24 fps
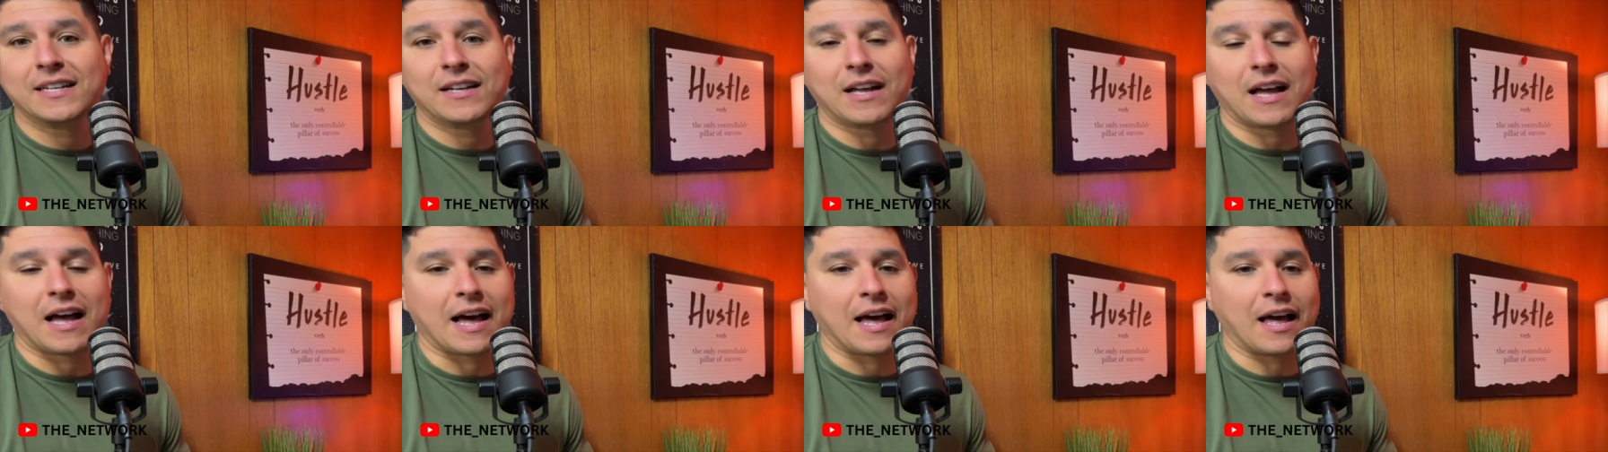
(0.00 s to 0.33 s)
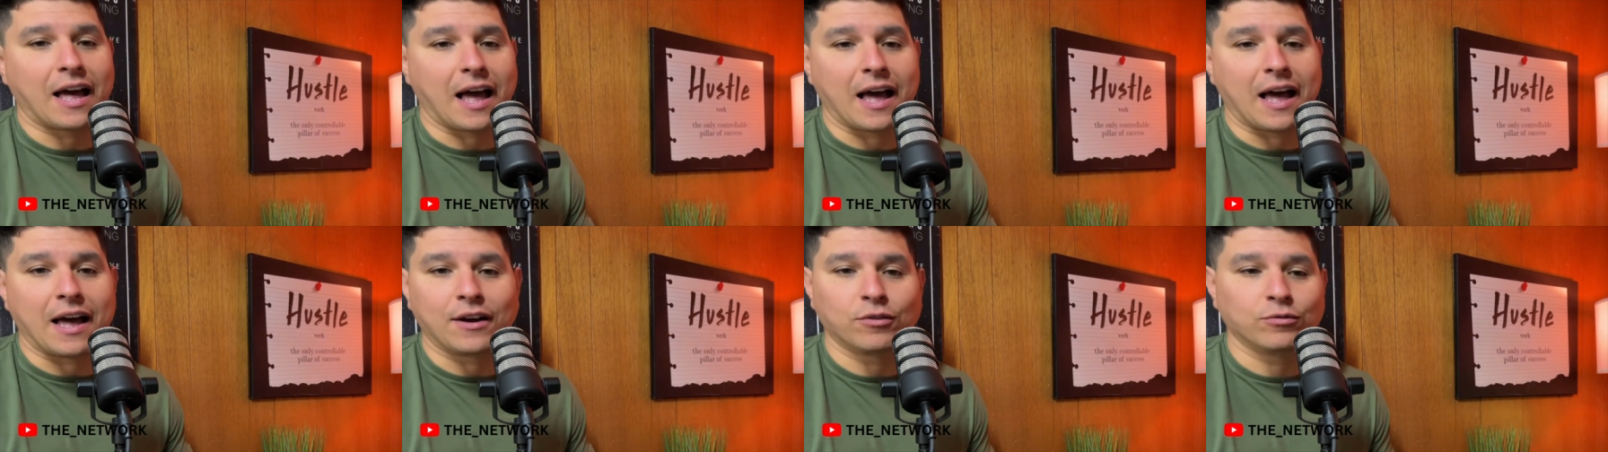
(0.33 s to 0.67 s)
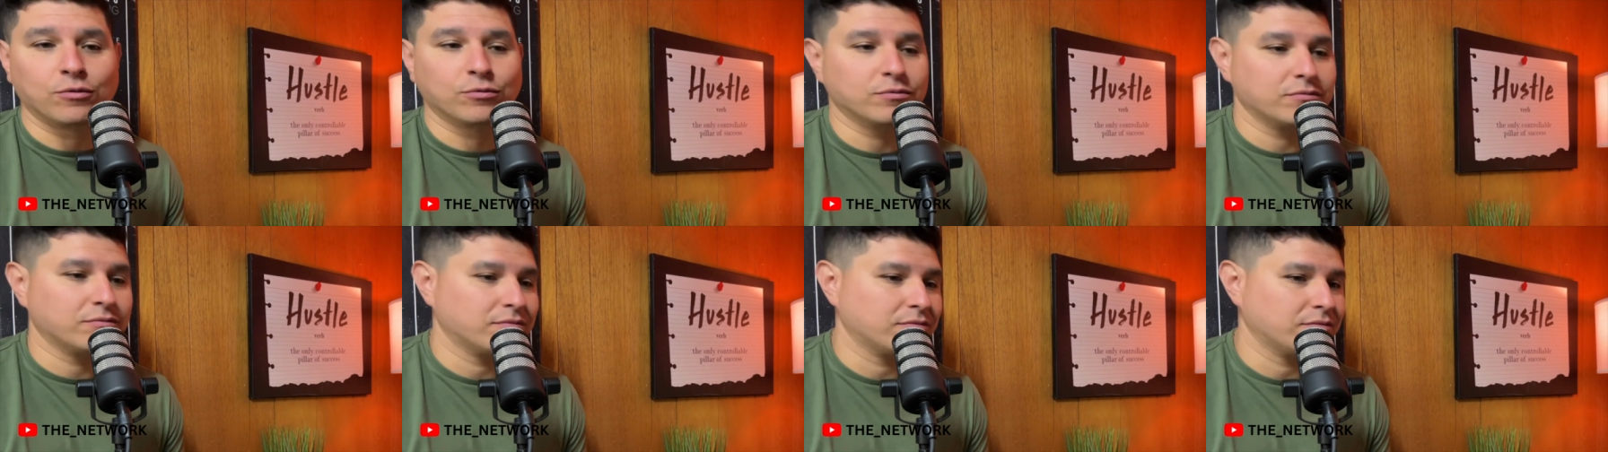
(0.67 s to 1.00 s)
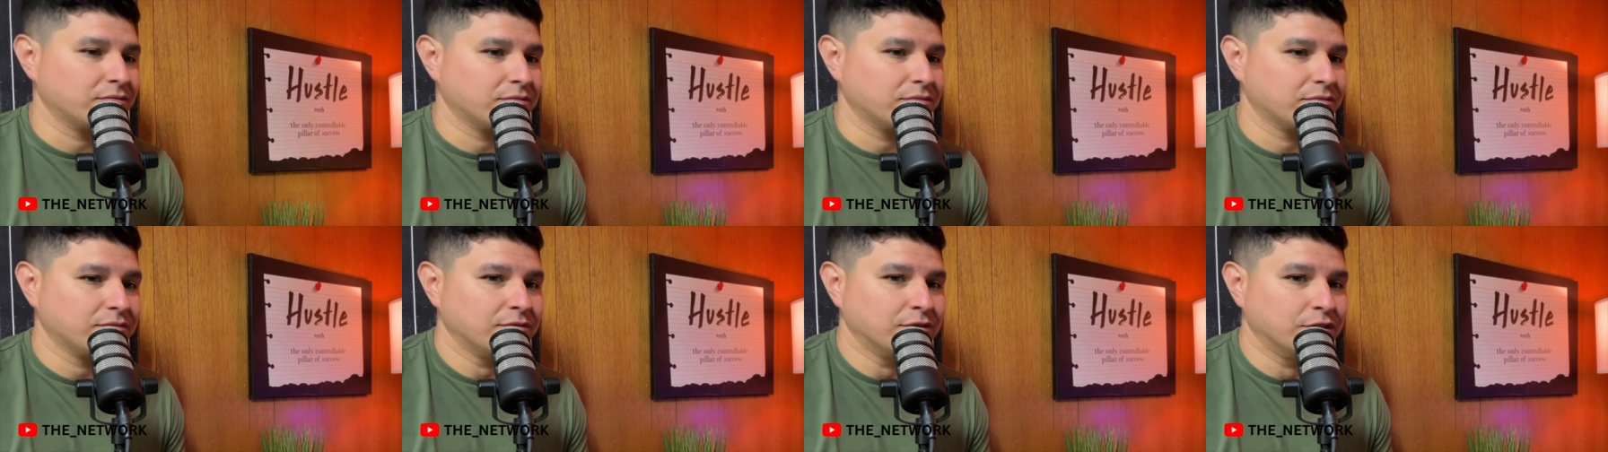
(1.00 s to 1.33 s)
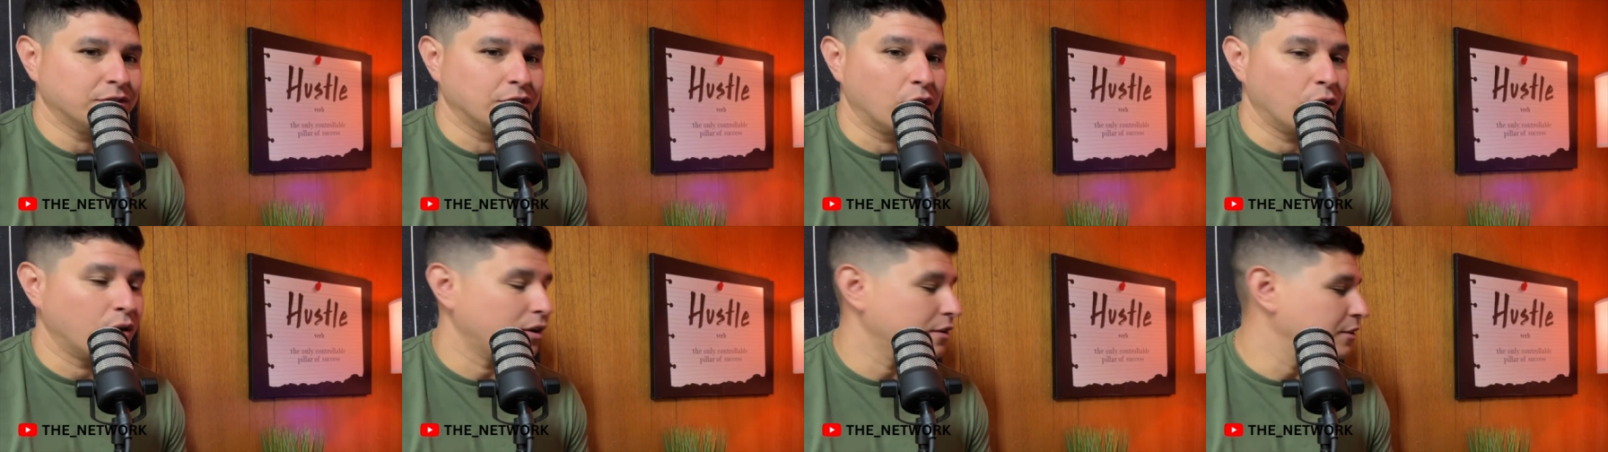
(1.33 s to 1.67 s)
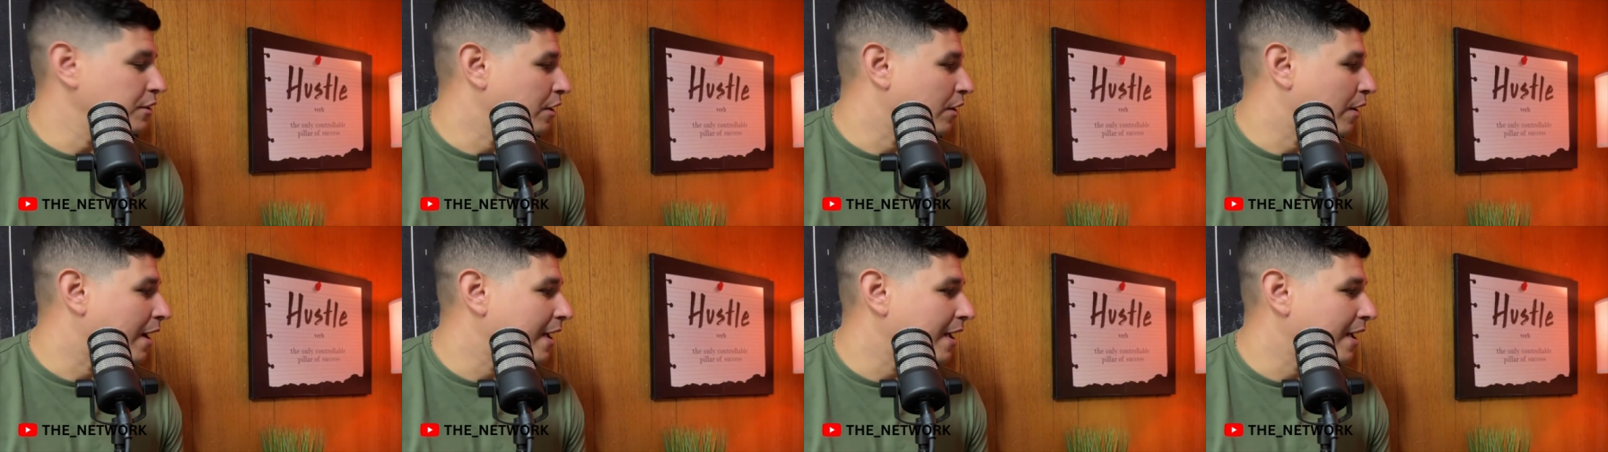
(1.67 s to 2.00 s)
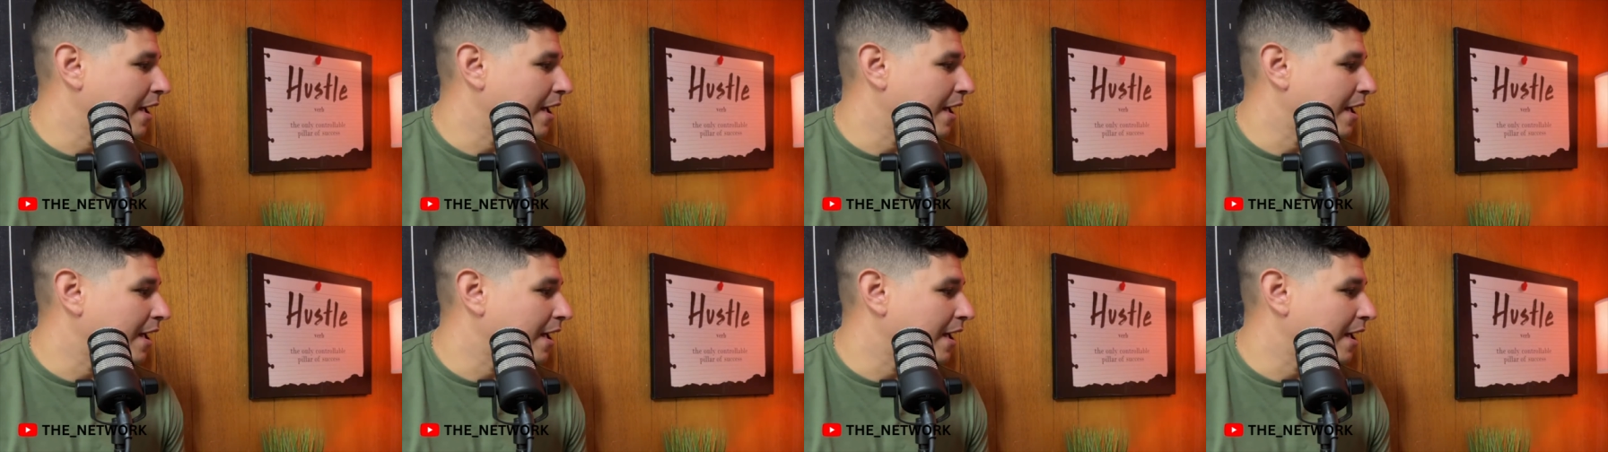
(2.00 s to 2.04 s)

I, I don't know, you know, I,